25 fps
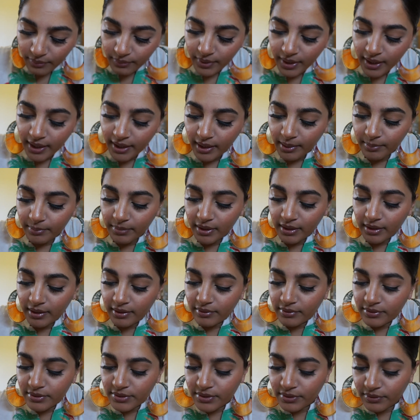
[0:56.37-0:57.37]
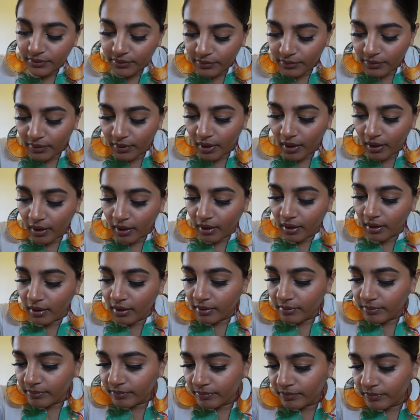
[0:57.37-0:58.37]
way I'm gonna do
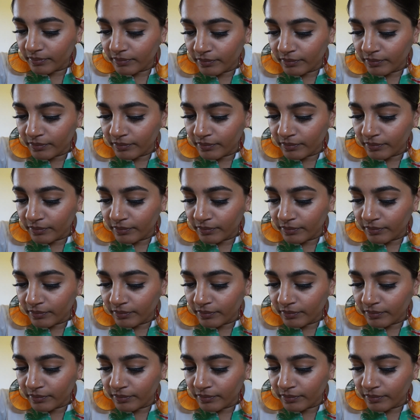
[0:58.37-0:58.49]
that